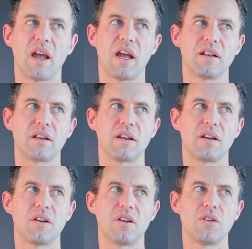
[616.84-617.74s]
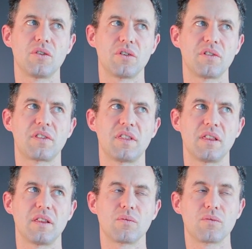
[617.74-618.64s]
and use
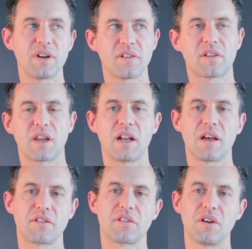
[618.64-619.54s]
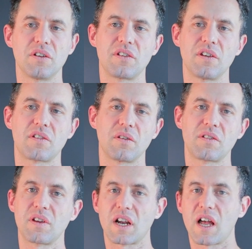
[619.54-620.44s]
risk and uncertainty. So
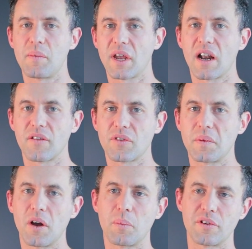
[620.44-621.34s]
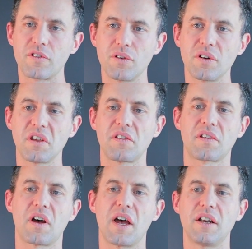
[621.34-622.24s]
instead of coming at it from the opportunity
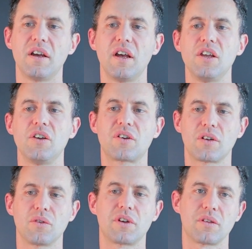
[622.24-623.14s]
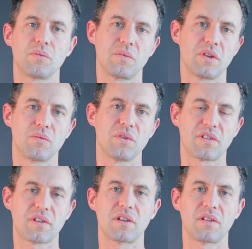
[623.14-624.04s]
side, you can look at the
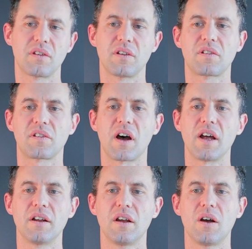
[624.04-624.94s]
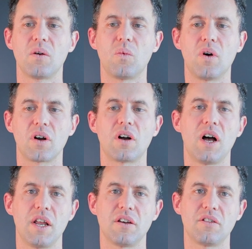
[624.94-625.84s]
risk side. What
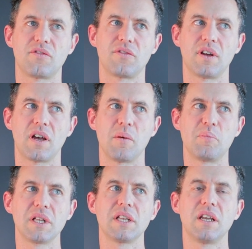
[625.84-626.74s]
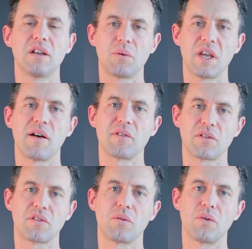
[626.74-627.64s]
kind of ability do we have
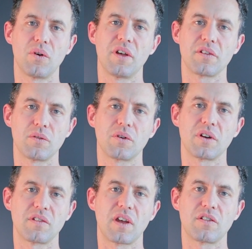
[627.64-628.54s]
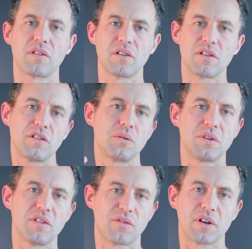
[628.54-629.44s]
as an organization to deal
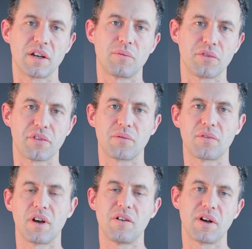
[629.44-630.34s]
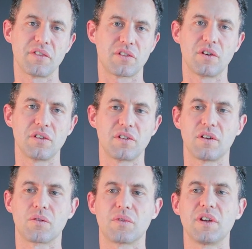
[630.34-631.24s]
with different levels of
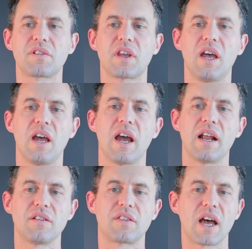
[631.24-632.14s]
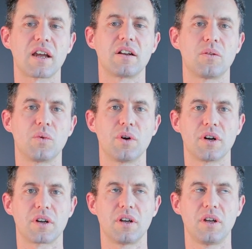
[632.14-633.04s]
uncertainty or risk? And is that going to
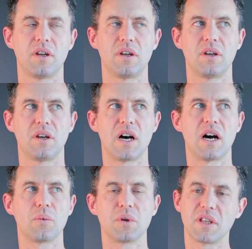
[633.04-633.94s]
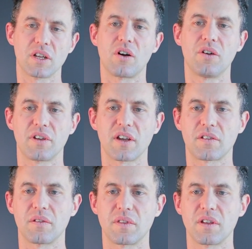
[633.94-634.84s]
work within the
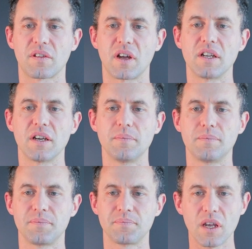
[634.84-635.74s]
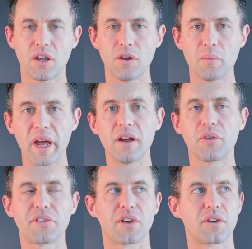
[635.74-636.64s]
context of this idea? You may
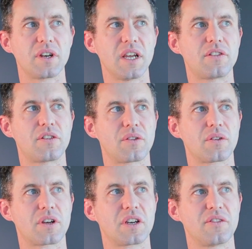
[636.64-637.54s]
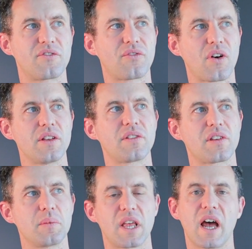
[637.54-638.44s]
also need to confront
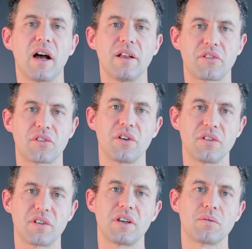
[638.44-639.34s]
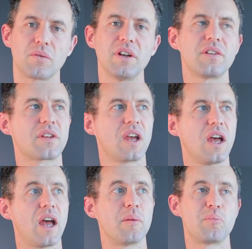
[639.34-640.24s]
some of that uncertainty and risk
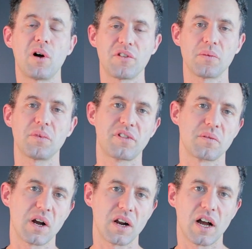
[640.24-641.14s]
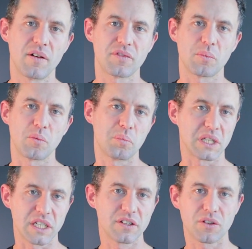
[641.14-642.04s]
and possibly some uncomfortable
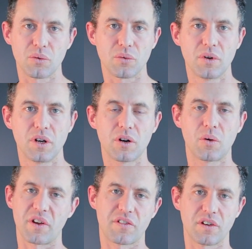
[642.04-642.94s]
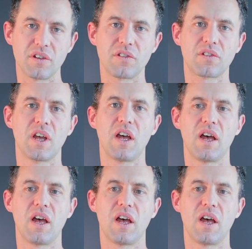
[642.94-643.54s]
political questions